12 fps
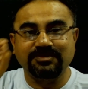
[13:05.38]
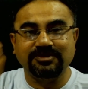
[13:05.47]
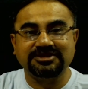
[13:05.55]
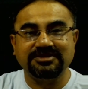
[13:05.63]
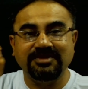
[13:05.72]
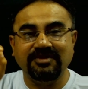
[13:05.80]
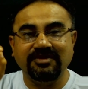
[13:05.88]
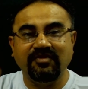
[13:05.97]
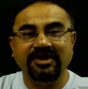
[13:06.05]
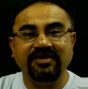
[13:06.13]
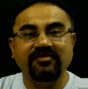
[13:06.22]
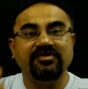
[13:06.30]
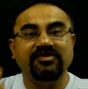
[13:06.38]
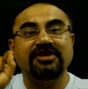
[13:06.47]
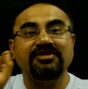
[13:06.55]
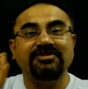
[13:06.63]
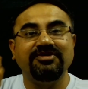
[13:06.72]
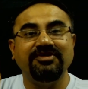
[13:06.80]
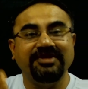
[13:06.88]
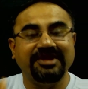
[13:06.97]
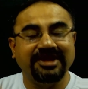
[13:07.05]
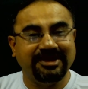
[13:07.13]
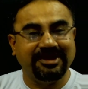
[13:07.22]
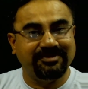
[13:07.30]
possible way without doing
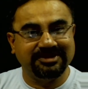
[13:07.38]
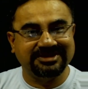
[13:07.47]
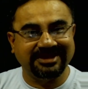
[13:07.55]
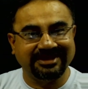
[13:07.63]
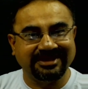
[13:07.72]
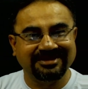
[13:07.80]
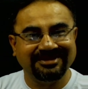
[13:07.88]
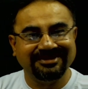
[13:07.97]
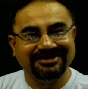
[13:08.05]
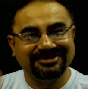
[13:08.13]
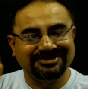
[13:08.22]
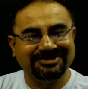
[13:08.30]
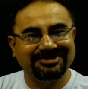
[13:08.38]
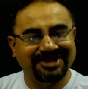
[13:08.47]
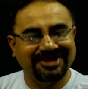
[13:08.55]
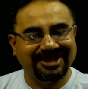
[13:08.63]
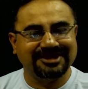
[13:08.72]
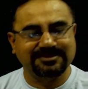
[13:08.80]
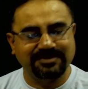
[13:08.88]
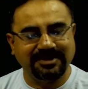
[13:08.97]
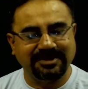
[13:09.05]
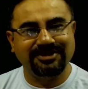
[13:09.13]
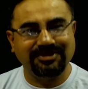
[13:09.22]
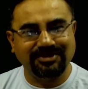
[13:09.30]
any mistake. So they are
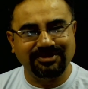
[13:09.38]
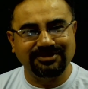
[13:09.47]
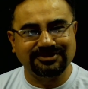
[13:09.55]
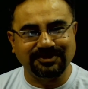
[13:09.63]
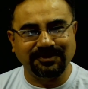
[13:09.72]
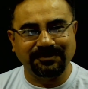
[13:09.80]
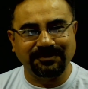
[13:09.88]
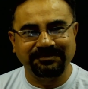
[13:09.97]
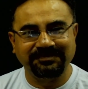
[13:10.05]
smart also.